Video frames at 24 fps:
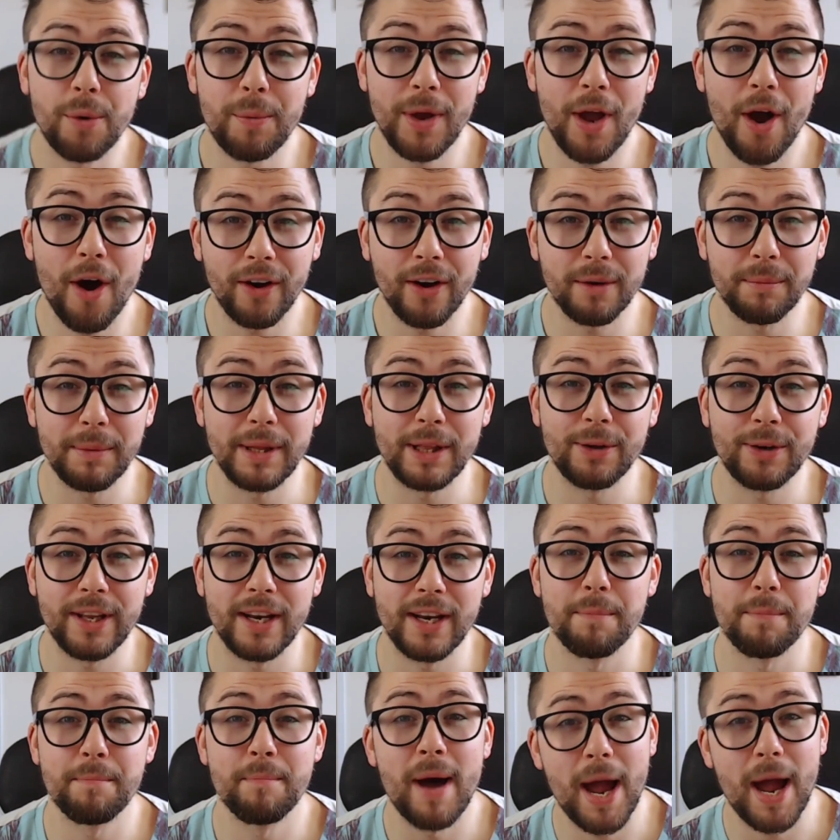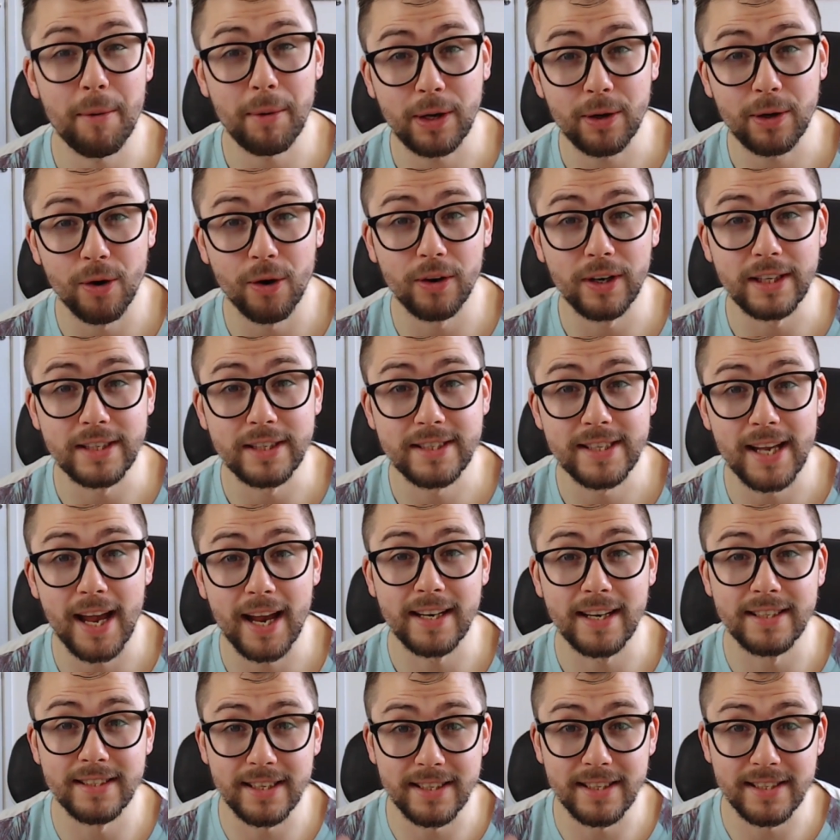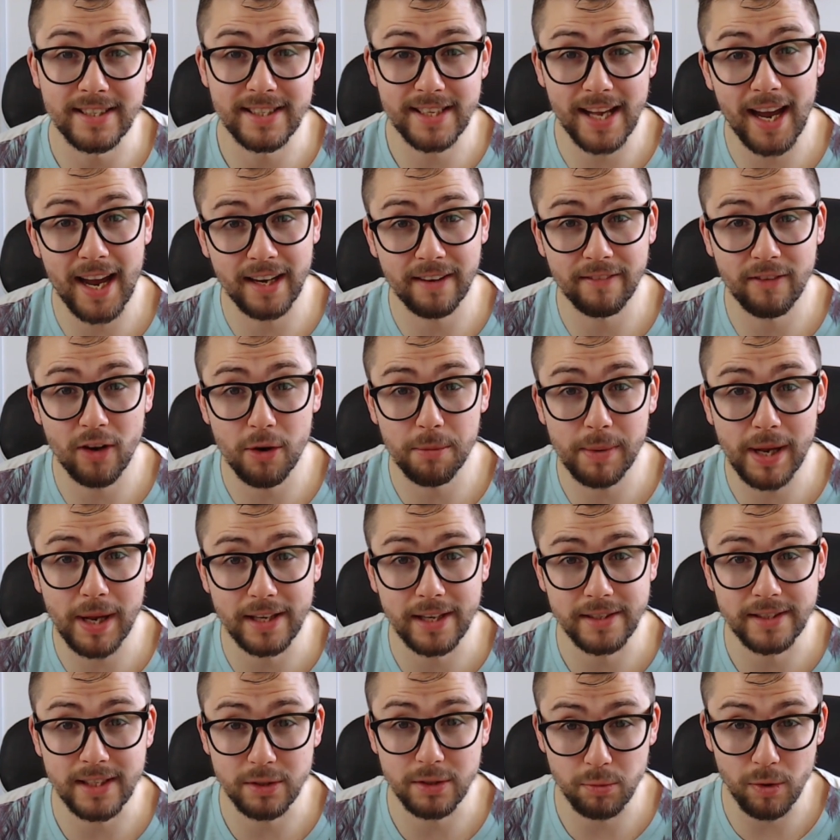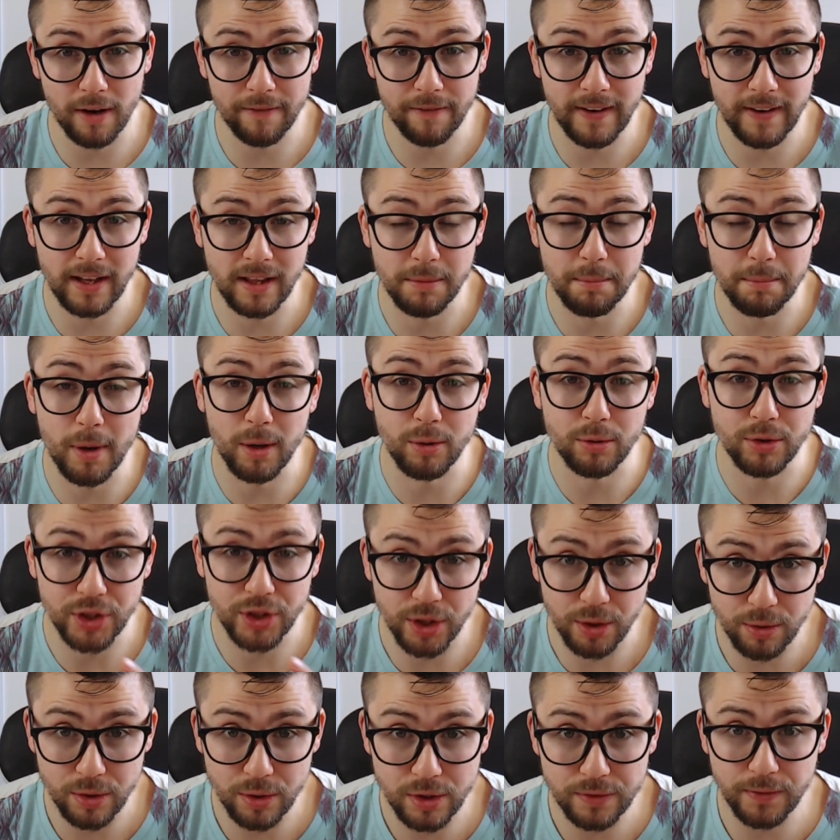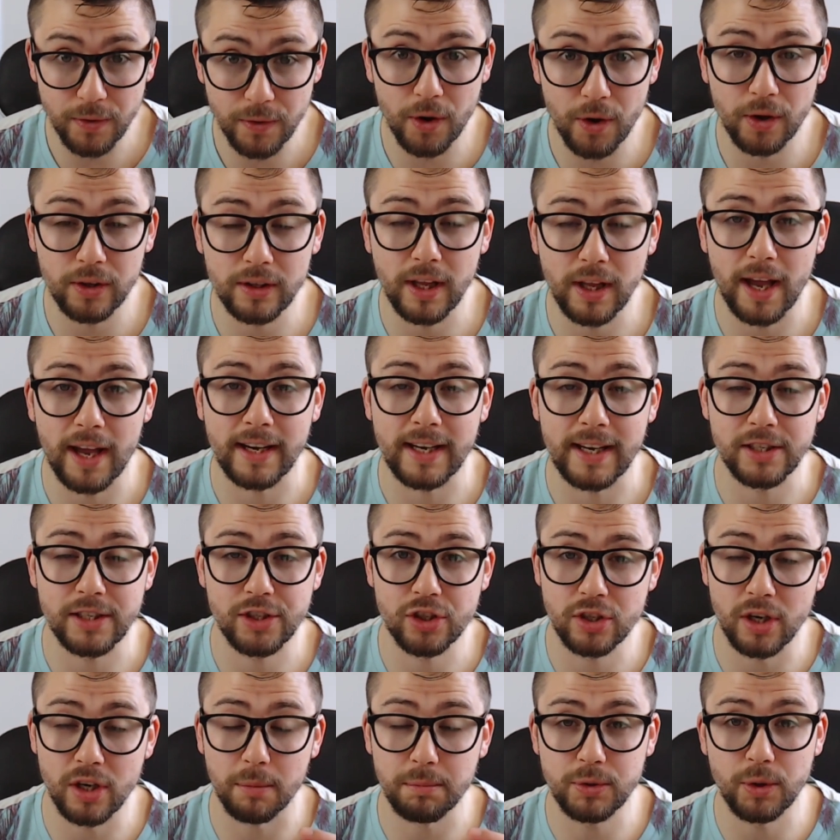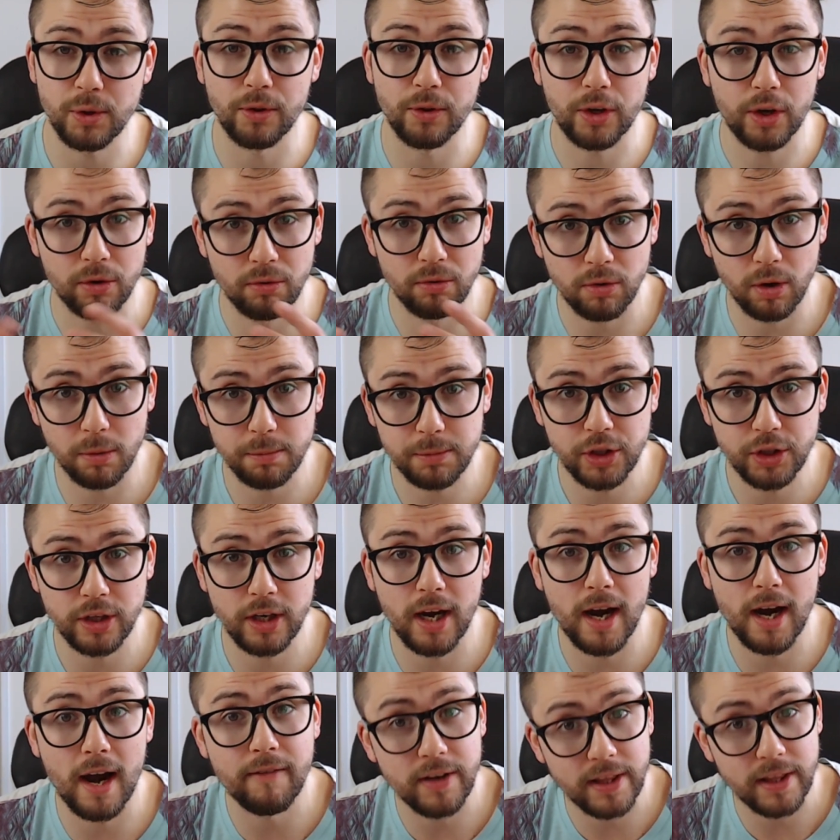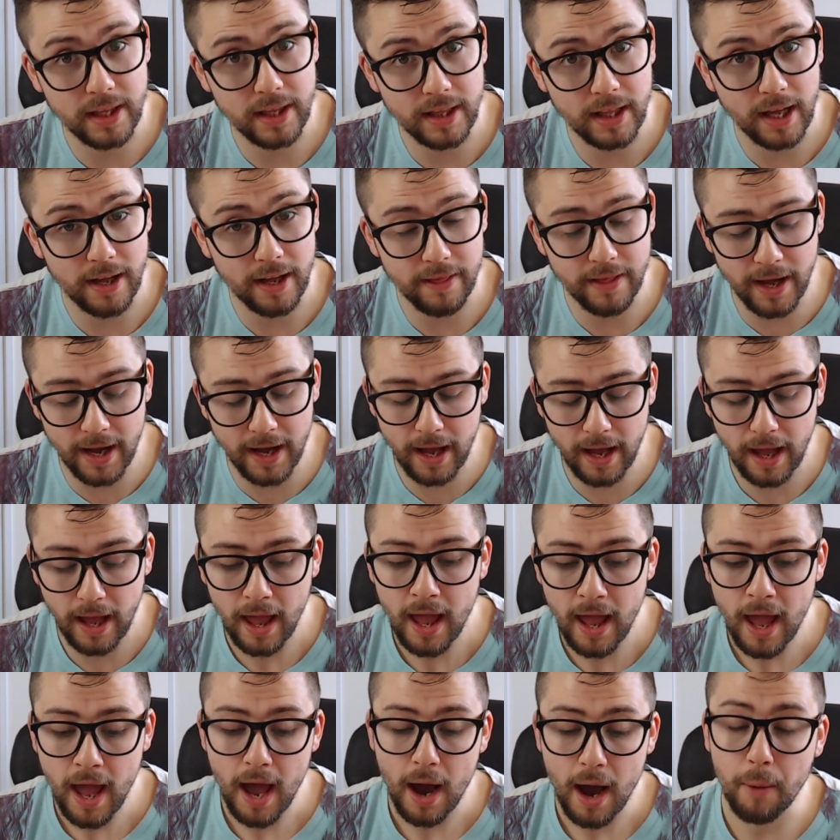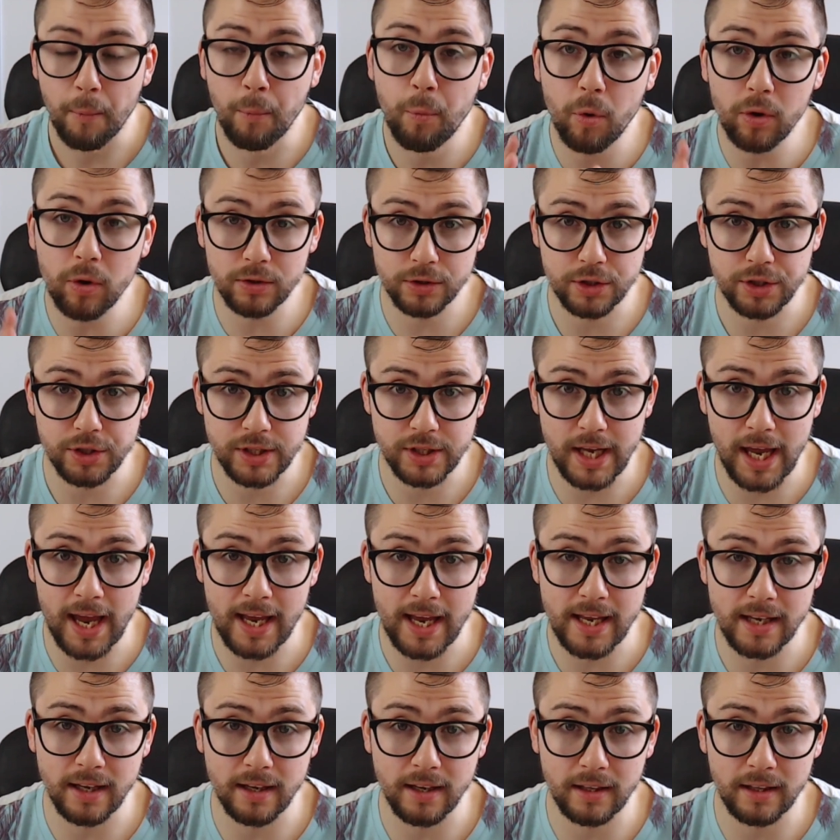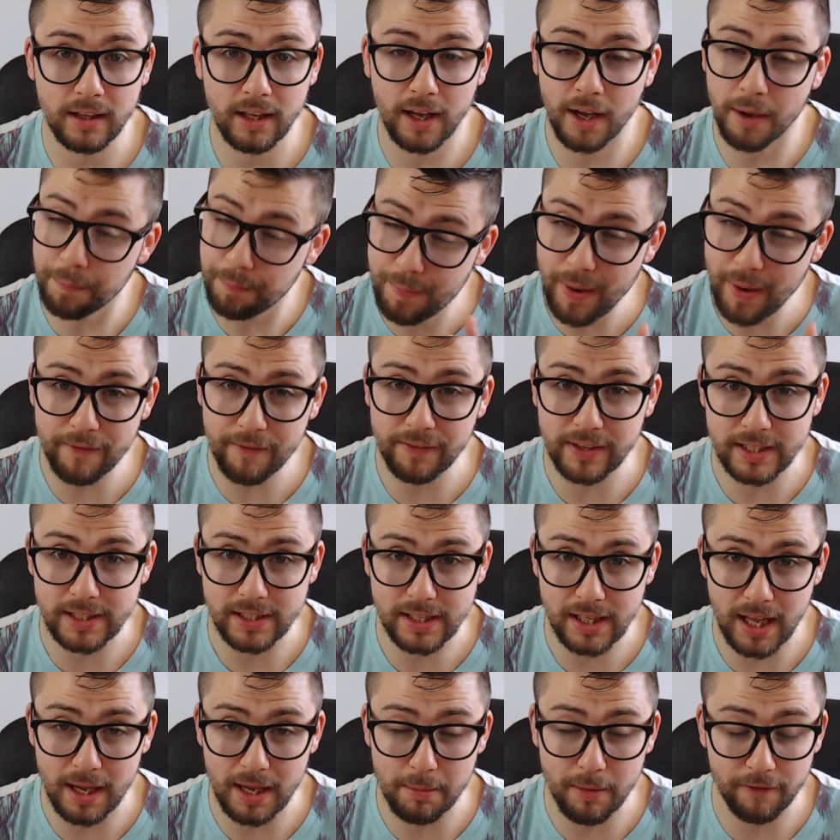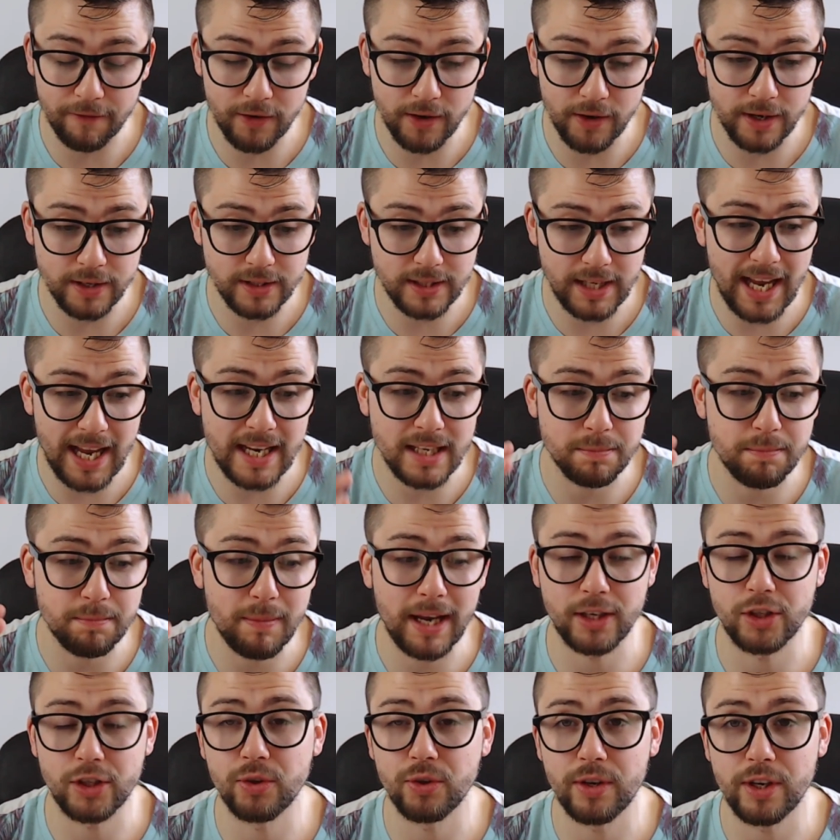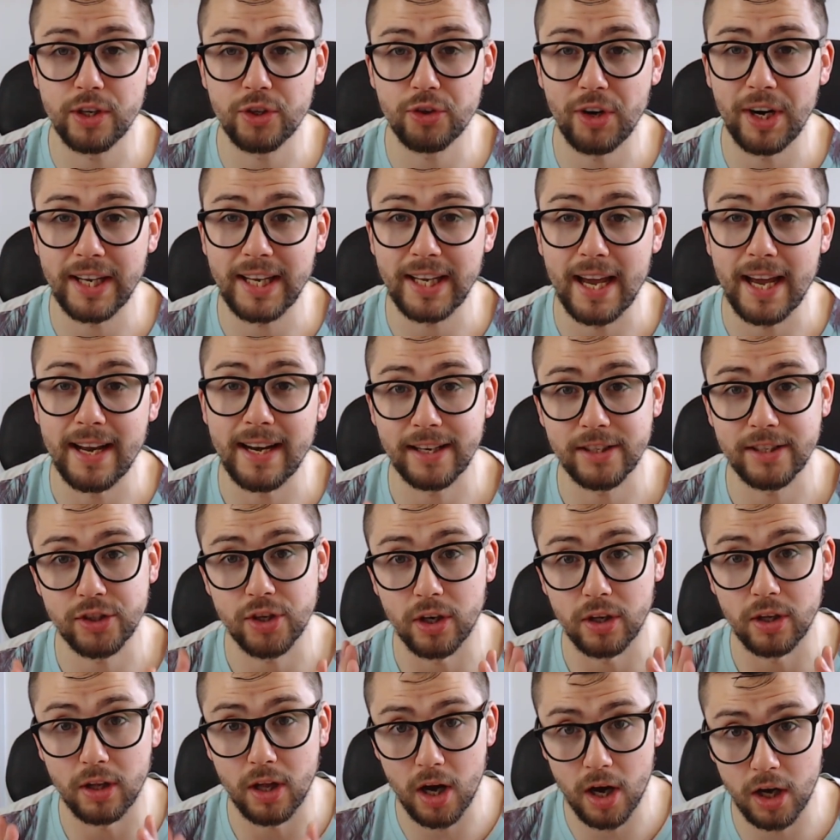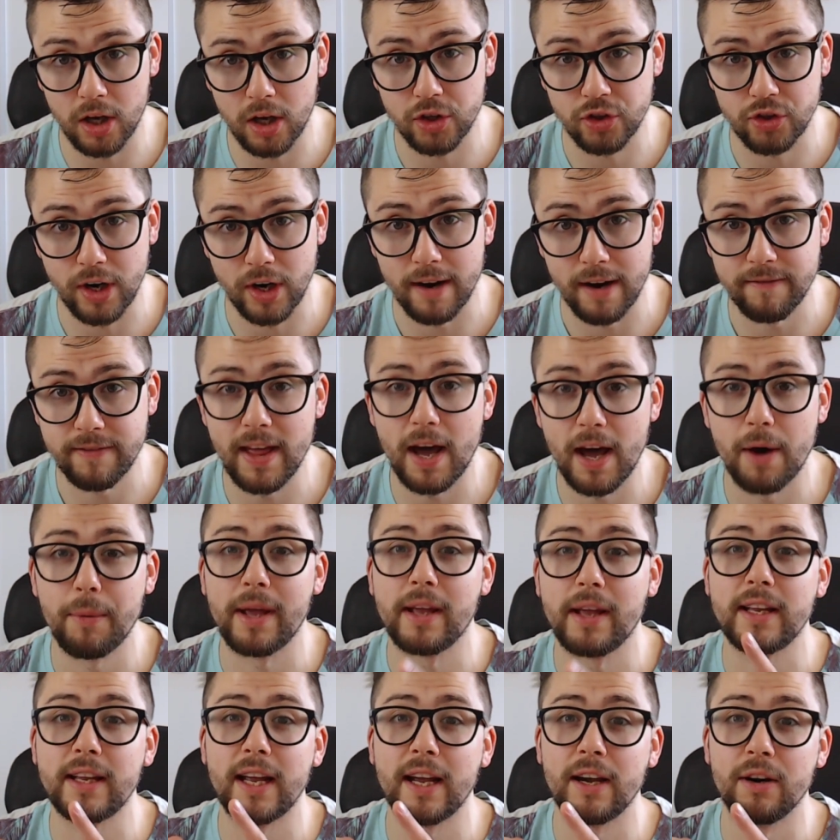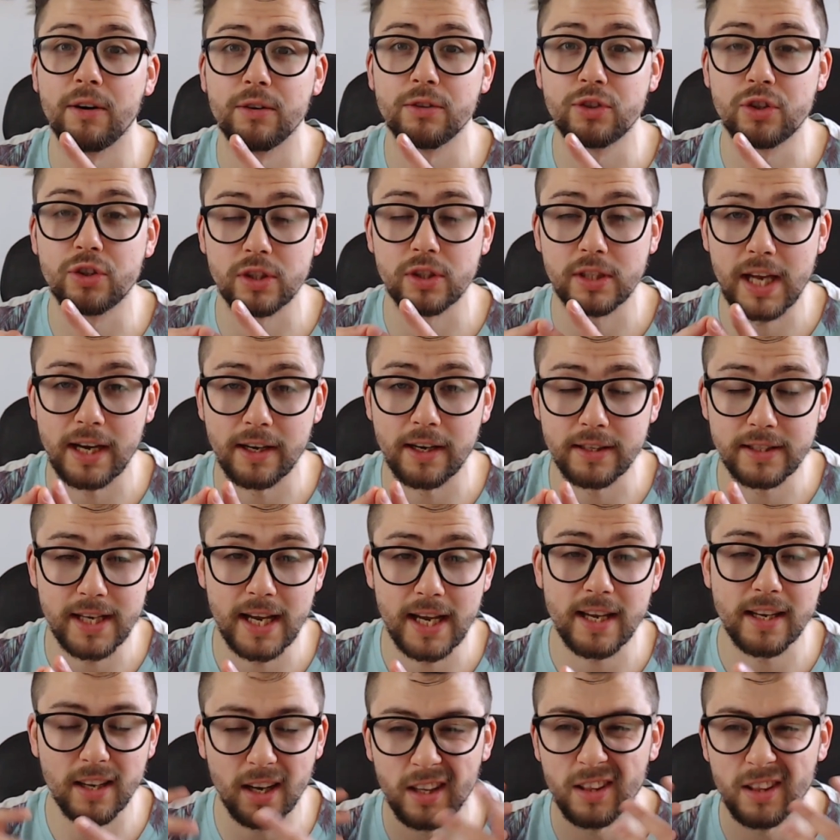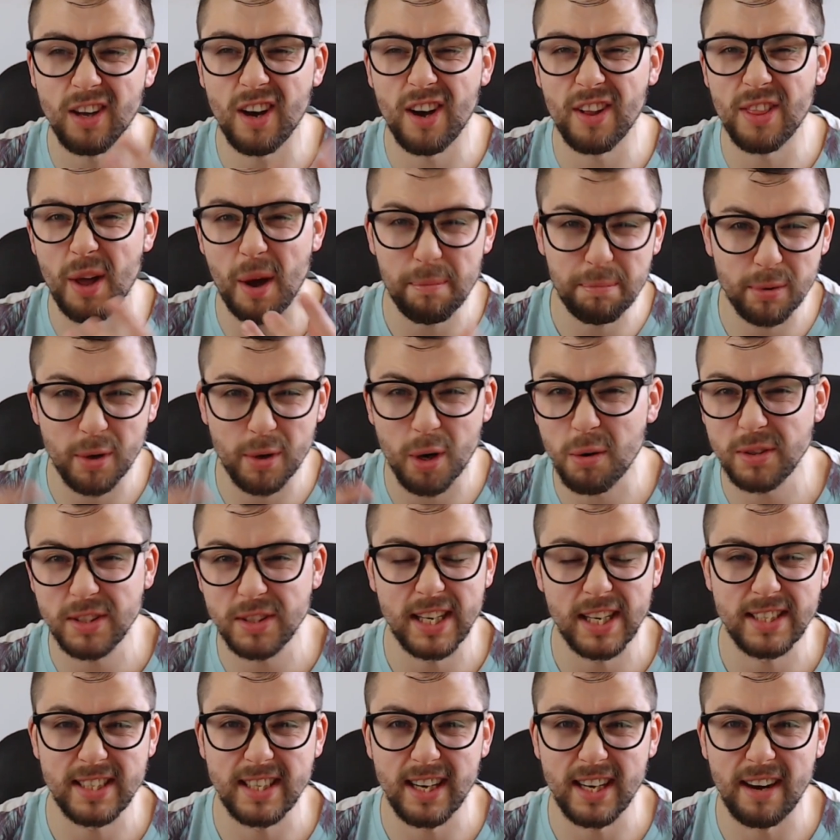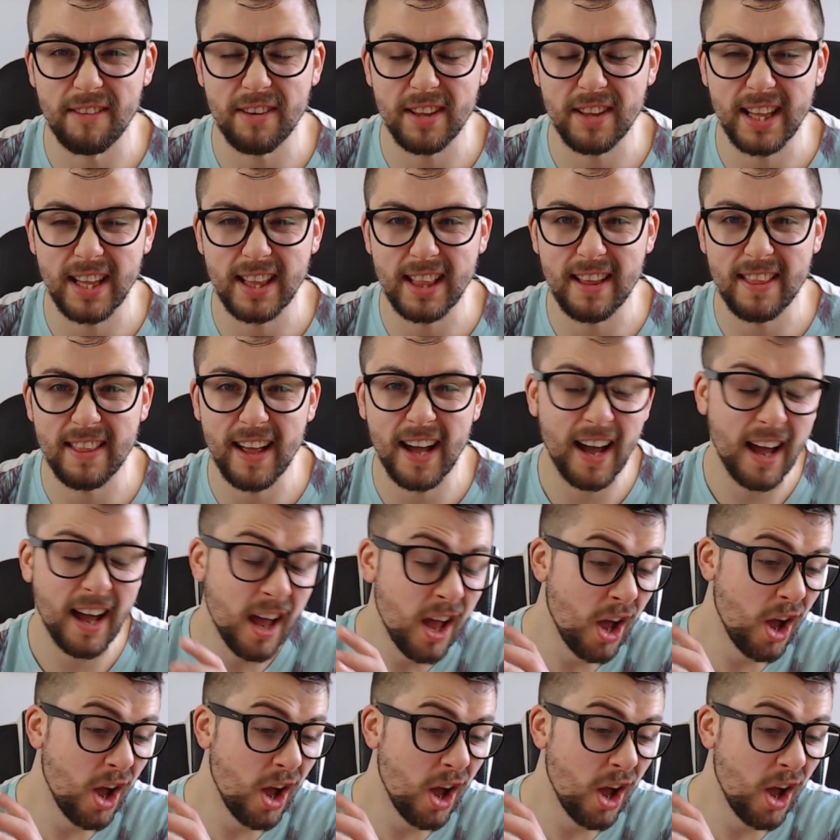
we are going to be looking at my recording settings inside of OBS. This is what I find the most useful, and it stopped all the corruption and everything like that. I want to say a bit of a disclaimer first is make sure you try and get an external hard drive. That way it'll just kind of take a lot of that processing and everything like that